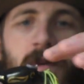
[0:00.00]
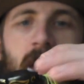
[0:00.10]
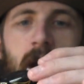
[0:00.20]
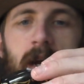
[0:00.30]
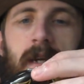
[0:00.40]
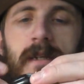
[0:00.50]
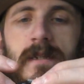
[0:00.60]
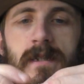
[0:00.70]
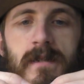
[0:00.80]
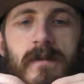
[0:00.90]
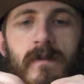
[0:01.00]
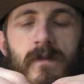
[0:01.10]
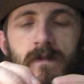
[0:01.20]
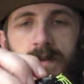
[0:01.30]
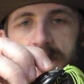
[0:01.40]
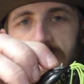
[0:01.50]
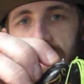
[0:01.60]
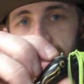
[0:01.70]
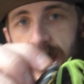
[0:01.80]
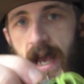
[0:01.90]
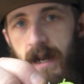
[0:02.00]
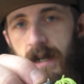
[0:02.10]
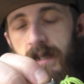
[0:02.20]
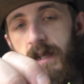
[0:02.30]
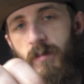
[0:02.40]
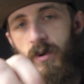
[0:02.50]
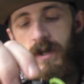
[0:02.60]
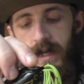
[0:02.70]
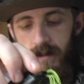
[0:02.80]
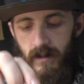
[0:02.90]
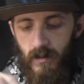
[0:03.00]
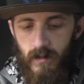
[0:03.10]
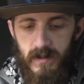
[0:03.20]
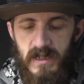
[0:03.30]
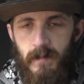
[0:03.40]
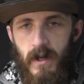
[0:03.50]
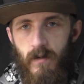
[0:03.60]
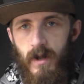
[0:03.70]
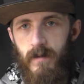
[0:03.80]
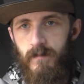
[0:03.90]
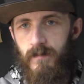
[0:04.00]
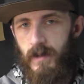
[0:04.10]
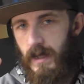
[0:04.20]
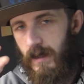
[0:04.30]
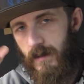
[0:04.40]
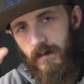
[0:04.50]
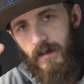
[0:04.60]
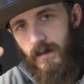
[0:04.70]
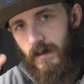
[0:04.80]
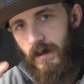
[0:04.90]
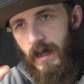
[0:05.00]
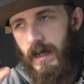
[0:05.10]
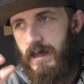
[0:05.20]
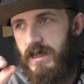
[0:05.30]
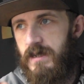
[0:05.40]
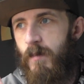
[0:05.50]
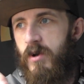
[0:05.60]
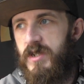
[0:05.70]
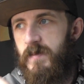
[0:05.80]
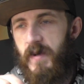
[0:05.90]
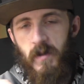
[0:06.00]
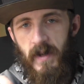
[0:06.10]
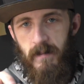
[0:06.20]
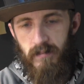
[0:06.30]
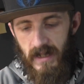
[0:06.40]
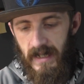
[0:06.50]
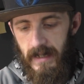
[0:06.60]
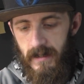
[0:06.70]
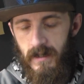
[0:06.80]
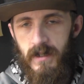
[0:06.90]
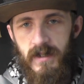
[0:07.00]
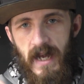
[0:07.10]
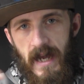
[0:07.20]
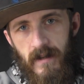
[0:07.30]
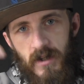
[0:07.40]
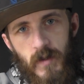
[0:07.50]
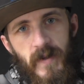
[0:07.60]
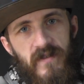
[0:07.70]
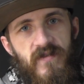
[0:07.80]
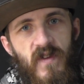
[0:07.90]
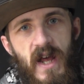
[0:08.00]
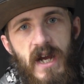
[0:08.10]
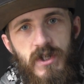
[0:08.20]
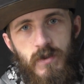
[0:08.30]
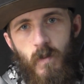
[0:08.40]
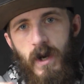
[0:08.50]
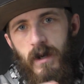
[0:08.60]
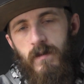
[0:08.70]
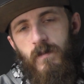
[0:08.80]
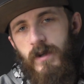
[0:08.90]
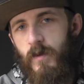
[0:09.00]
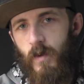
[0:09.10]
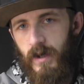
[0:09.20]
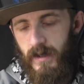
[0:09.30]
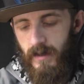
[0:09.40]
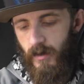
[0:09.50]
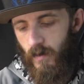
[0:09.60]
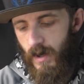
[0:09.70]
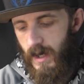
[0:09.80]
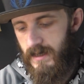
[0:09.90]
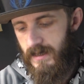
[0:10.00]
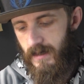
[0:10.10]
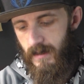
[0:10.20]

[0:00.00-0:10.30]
guys take that and they put a little spinner on them, like a small spinnerbait blade, to add a little bit of flash while you're working it across.